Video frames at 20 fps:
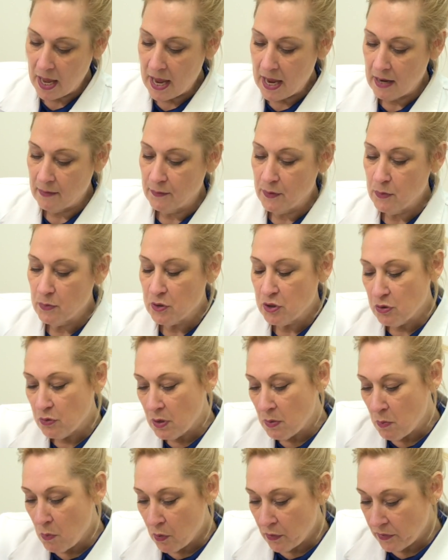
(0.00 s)
If you were
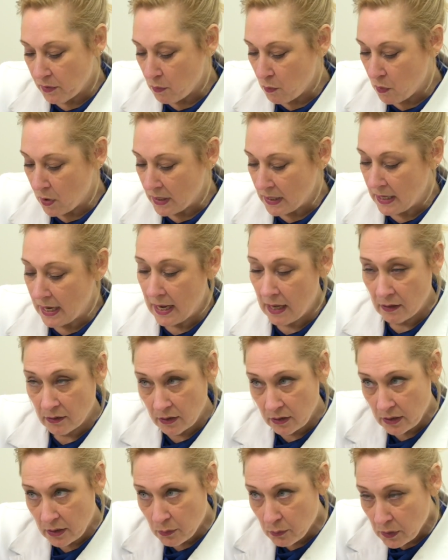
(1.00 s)
doing more than one nail,
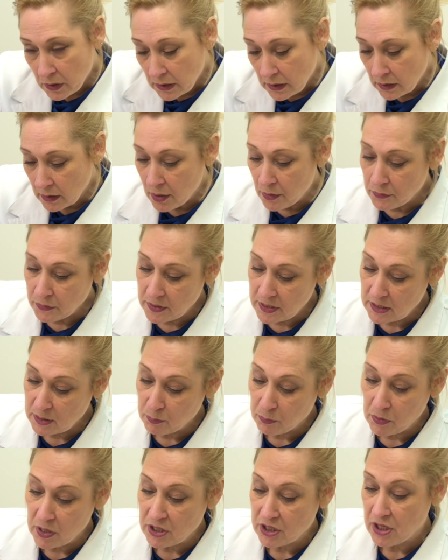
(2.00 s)
you can really load this
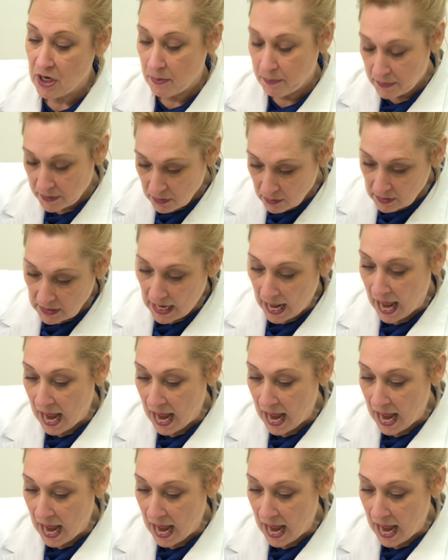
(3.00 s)
brush up and you can